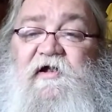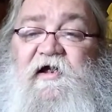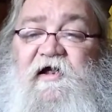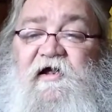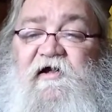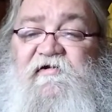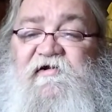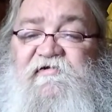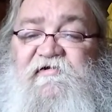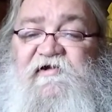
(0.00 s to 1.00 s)
uh, on
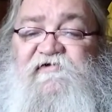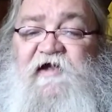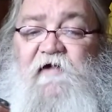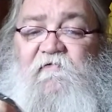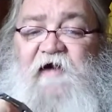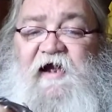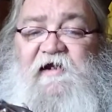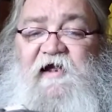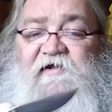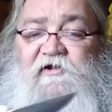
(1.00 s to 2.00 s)
the discount rack
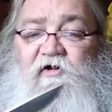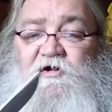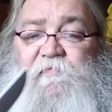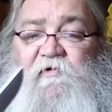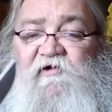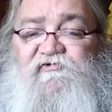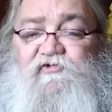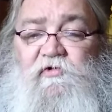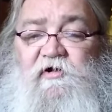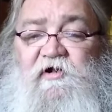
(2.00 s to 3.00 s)
at the auto parts
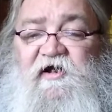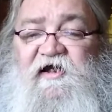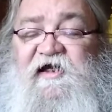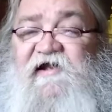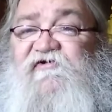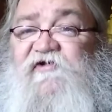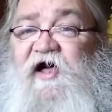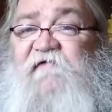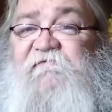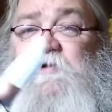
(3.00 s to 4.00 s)
store. It is
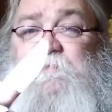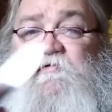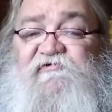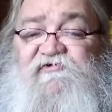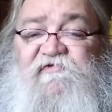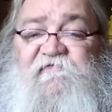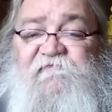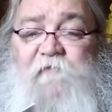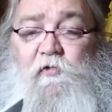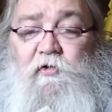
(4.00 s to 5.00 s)
not a flipper. It's just a
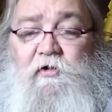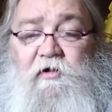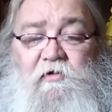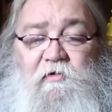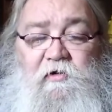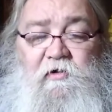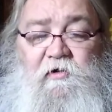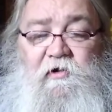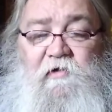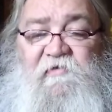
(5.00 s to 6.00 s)
folder,
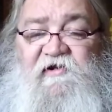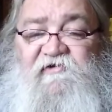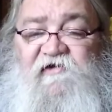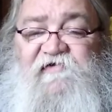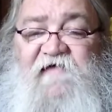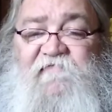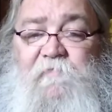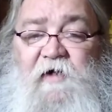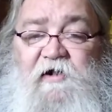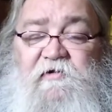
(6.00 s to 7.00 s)
but it does have the
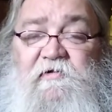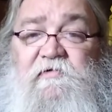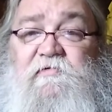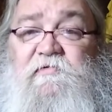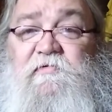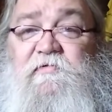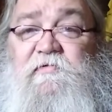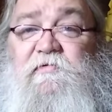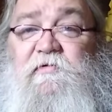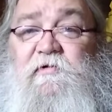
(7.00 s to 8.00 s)
button
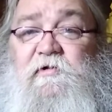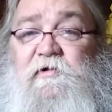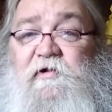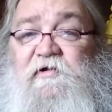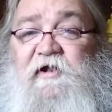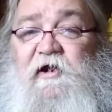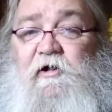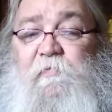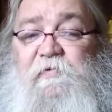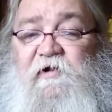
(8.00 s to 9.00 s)
to
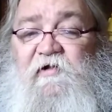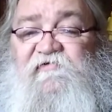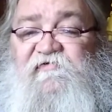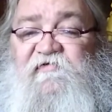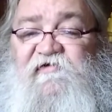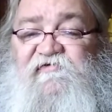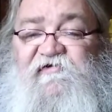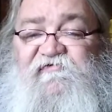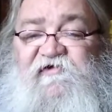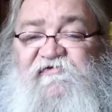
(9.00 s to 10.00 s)
help. You know, it's it's an
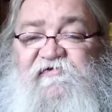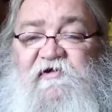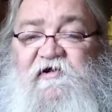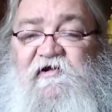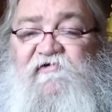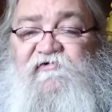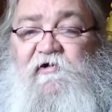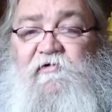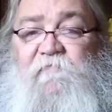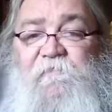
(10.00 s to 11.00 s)
assist.
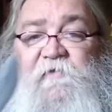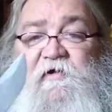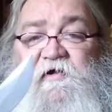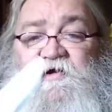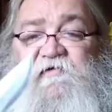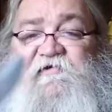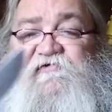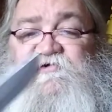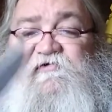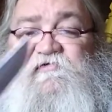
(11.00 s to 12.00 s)
So
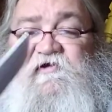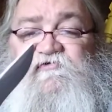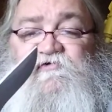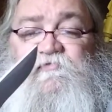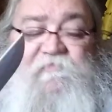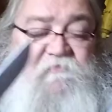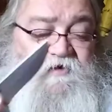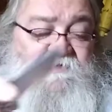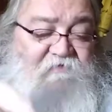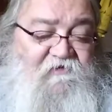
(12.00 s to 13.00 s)
this is this is like
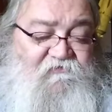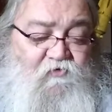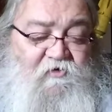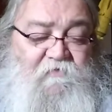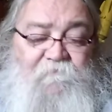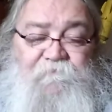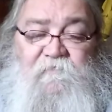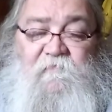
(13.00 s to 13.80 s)
this one